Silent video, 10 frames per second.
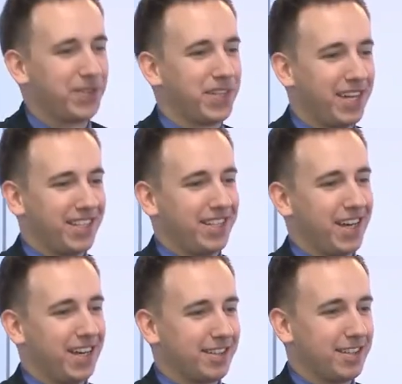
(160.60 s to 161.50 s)
Okay,
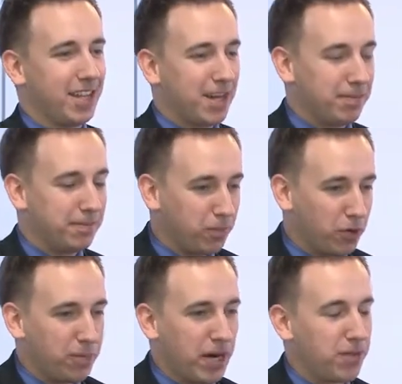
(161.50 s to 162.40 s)
excellent.
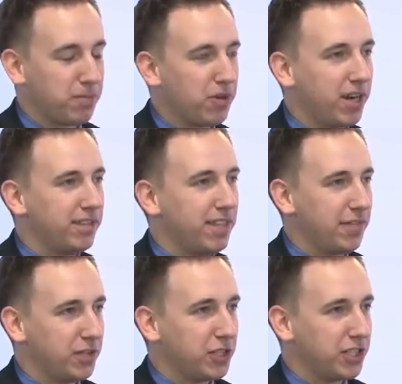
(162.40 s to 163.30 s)
What about the price
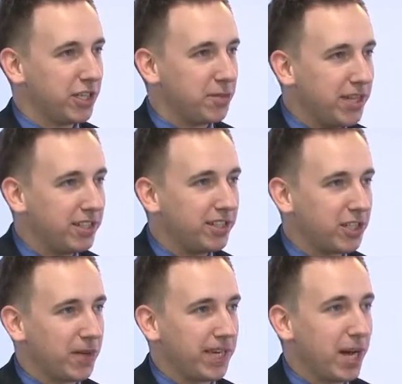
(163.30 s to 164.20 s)
evolution there? You mentioned
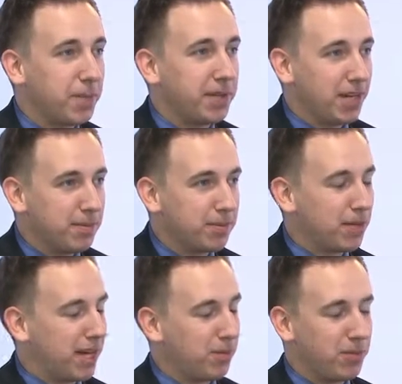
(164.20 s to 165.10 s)
it's going up and up.
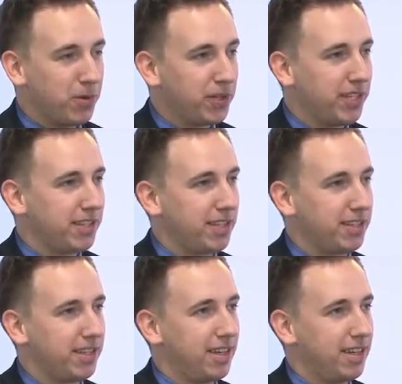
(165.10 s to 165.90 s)
What more can you tell us